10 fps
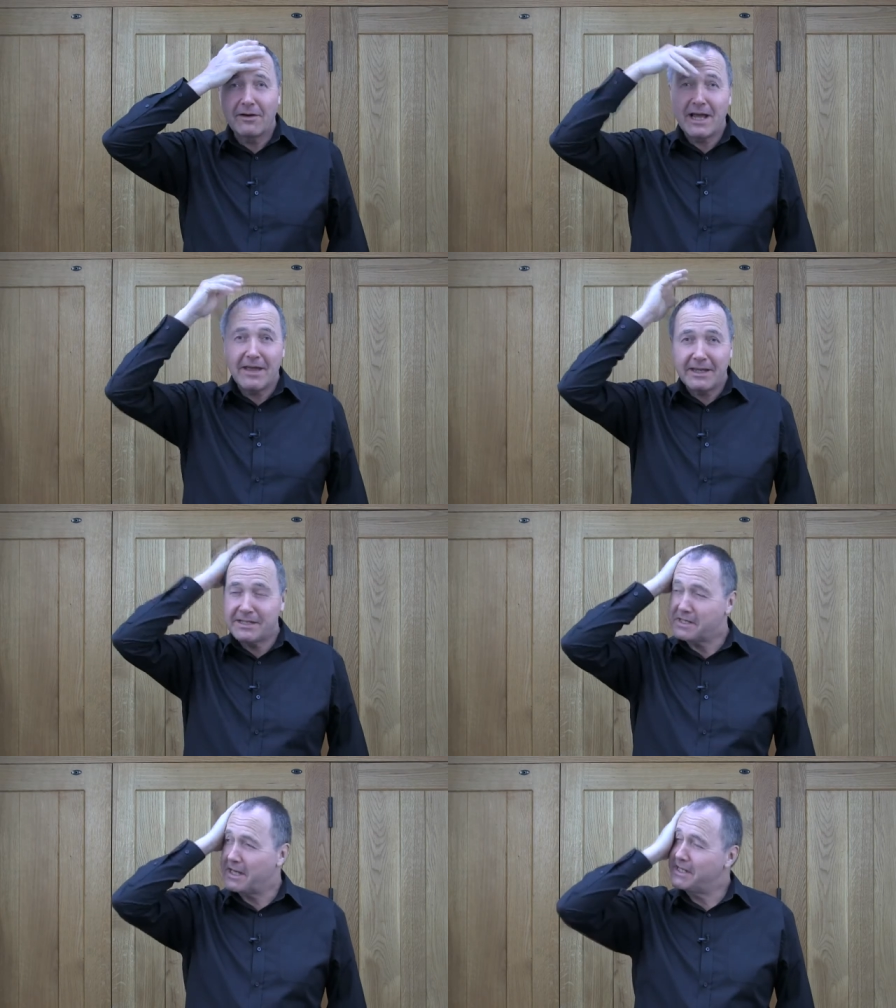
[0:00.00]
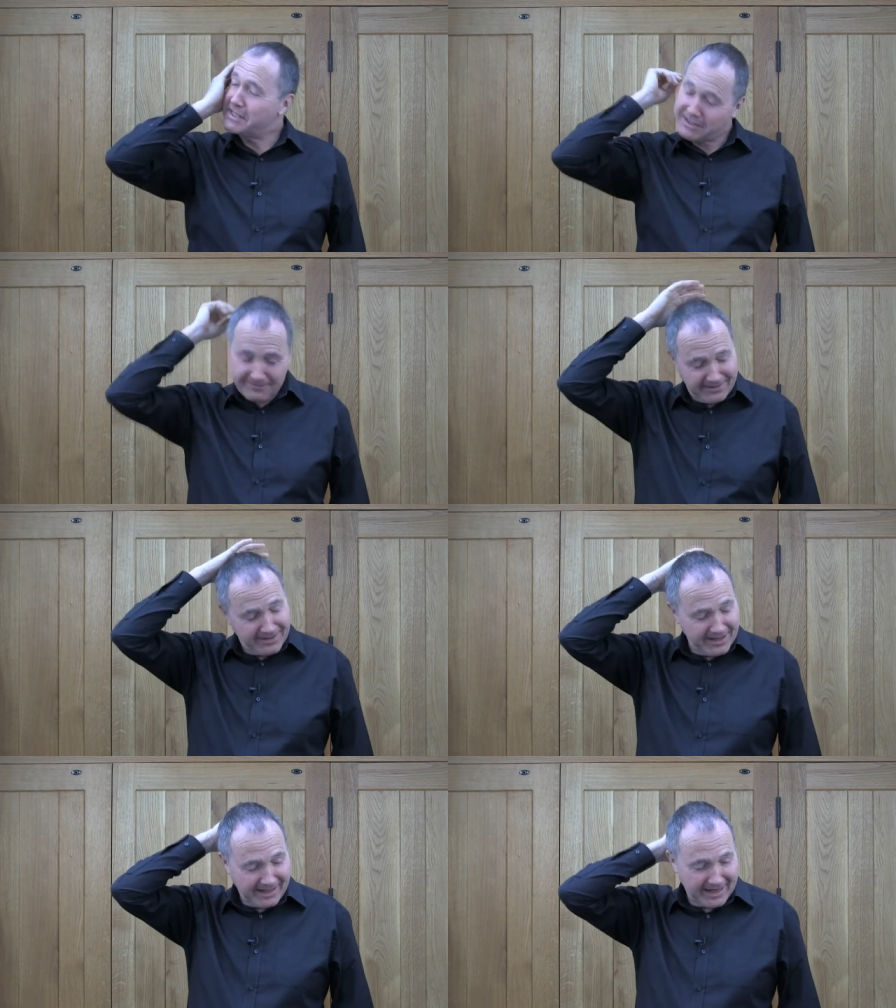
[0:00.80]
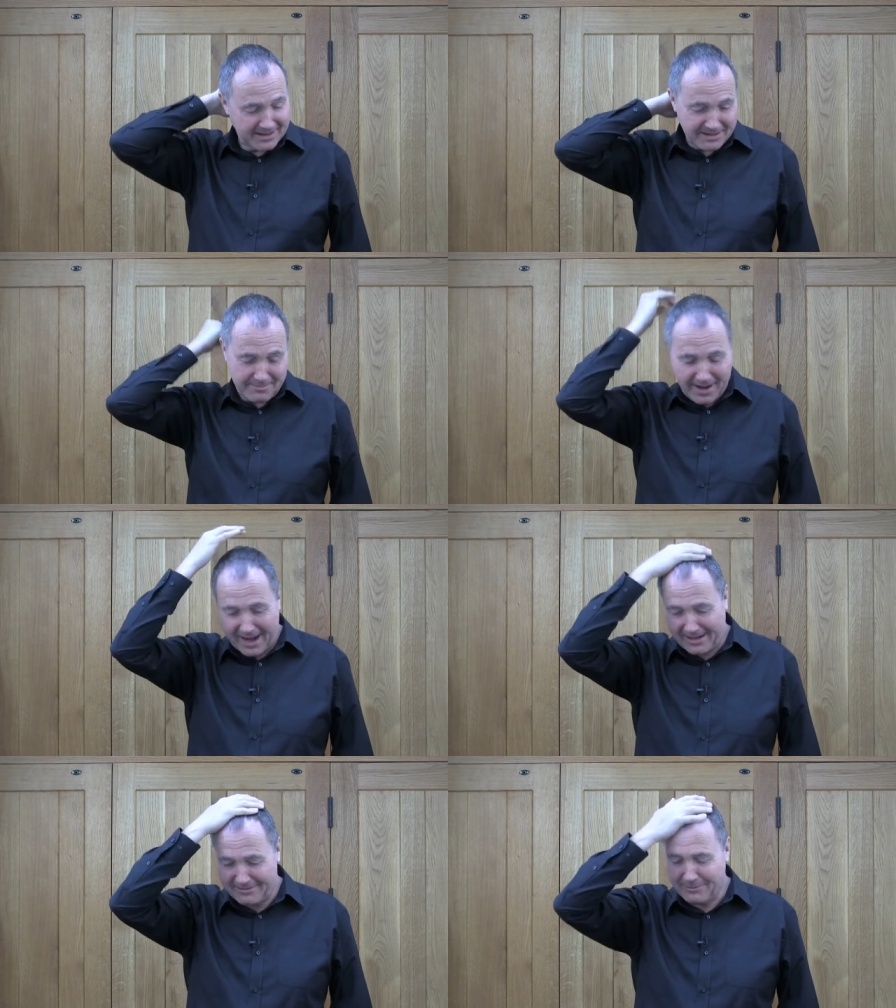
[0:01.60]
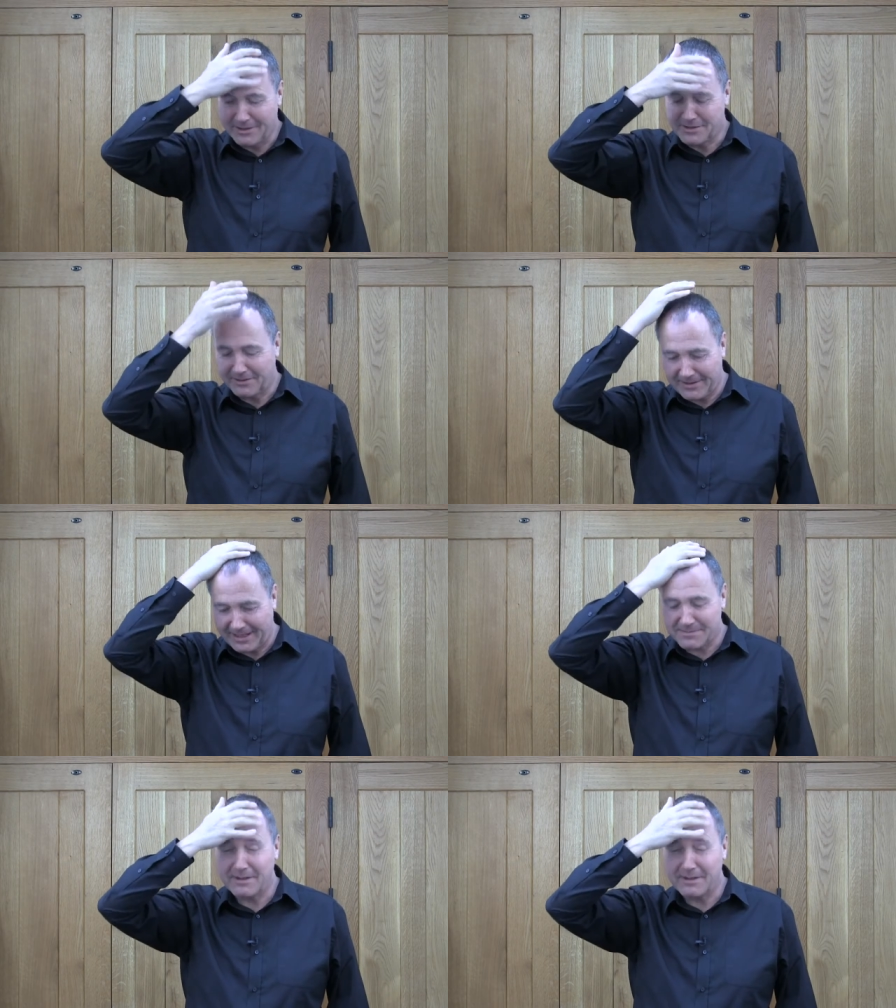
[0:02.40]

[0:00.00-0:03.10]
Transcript: lot of hair these days. It's thinning out of the back and all those good things.